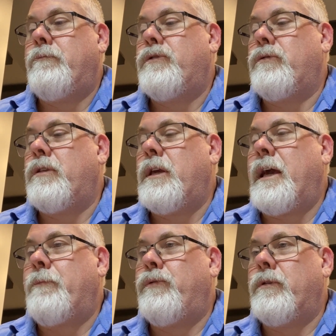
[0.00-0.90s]
took
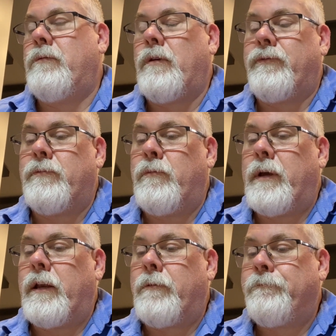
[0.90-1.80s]
the output off to
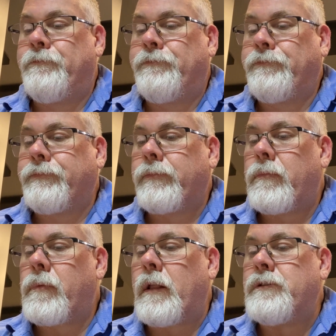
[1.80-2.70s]
my meter
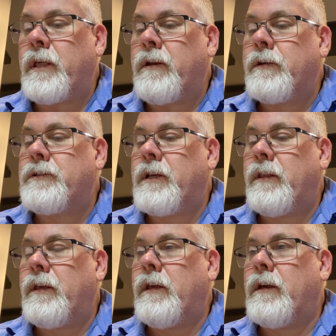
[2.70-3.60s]
so that I could
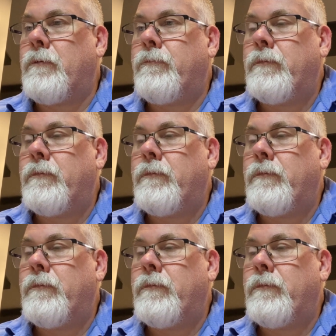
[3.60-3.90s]
see the